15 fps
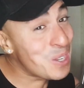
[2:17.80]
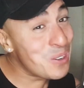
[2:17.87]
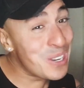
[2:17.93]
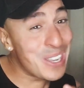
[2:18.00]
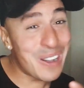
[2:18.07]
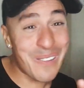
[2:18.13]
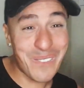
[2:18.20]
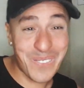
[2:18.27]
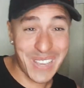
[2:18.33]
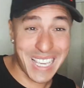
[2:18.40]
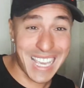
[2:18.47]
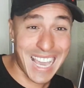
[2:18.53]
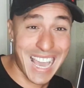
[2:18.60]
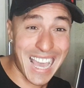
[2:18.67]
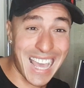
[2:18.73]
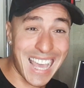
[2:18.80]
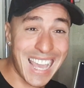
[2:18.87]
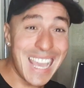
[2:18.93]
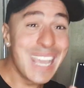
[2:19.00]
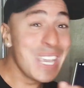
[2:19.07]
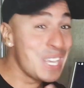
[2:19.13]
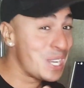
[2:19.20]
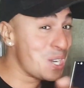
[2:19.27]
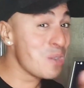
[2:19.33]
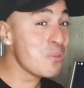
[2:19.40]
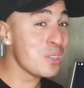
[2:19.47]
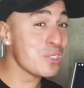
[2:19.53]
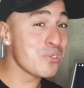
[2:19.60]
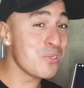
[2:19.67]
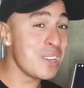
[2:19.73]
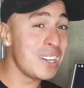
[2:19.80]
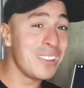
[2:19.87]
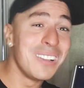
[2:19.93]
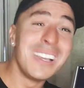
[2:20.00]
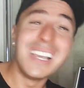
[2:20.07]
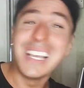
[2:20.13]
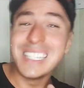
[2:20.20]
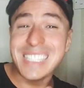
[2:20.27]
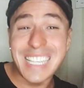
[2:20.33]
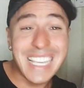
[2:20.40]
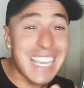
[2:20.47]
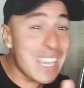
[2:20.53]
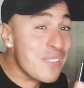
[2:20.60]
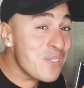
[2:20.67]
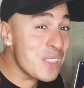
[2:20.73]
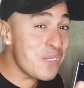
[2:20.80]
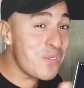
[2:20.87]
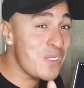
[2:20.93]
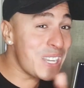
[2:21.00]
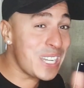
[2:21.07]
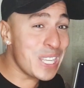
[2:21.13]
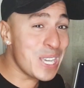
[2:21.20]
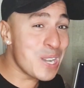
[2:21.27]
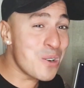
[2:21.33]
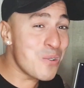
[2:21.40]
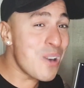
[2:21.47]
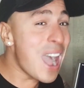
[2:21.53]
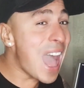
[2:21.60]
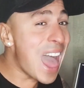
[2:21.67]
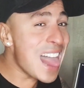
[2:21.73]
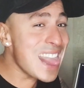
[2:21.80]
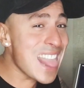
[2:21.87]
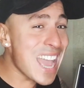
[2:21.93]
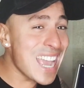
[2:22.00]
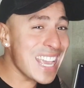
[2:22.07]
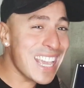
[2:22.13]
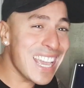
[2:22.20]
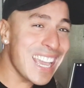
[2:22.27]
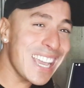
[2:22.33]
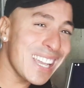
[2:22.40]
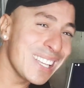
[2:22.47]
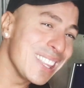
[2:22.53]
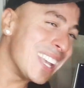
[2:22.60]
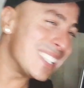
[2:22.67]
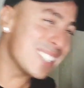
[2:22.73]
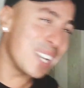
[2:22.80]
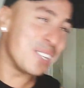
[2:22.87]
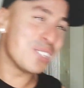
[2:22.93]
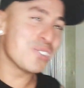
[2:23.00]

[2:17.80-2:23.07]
do not forget, you know the drill, to give the video a like. Let's get